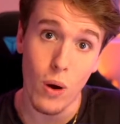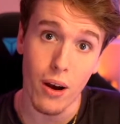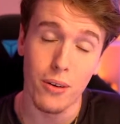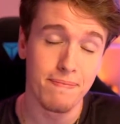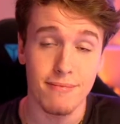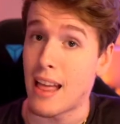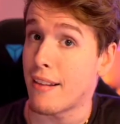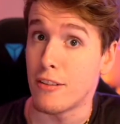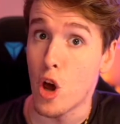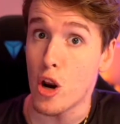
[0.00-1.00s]
Well,
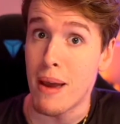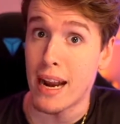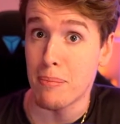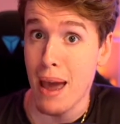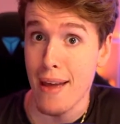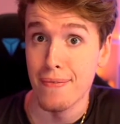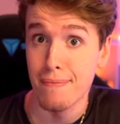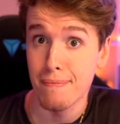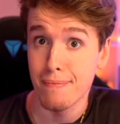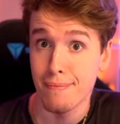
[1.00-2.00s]
that's an automatic ban.
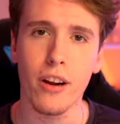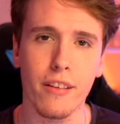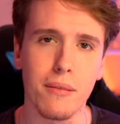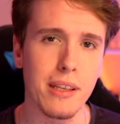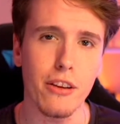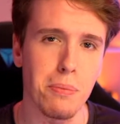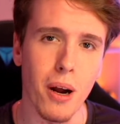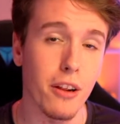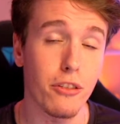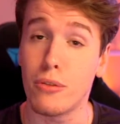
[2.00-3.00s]
Take a look at some of these
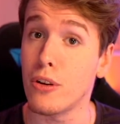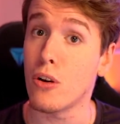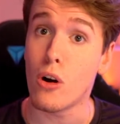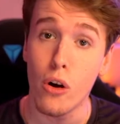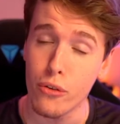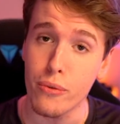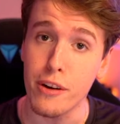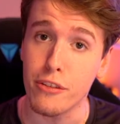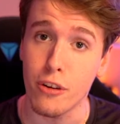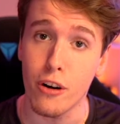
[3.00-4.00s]
bots, do your own
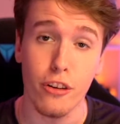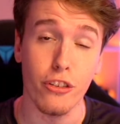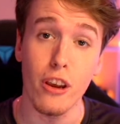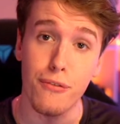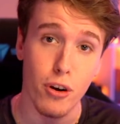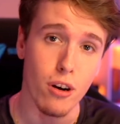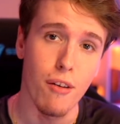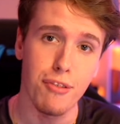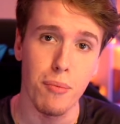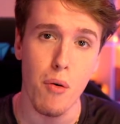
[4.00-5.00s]
research, see if you're
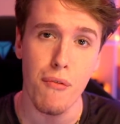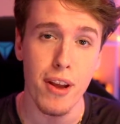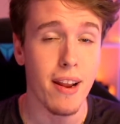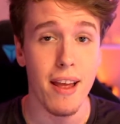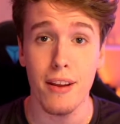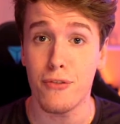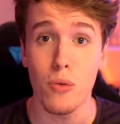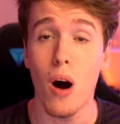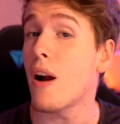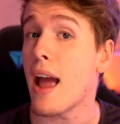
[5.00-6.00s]
comfortable with it, and if
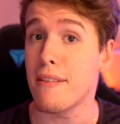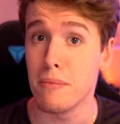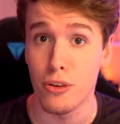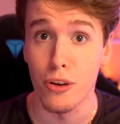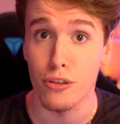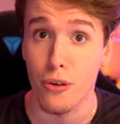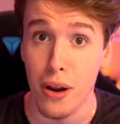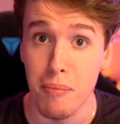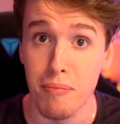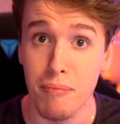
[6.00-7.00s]
you are, add them to your
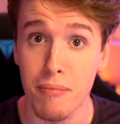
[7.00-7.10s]
stream.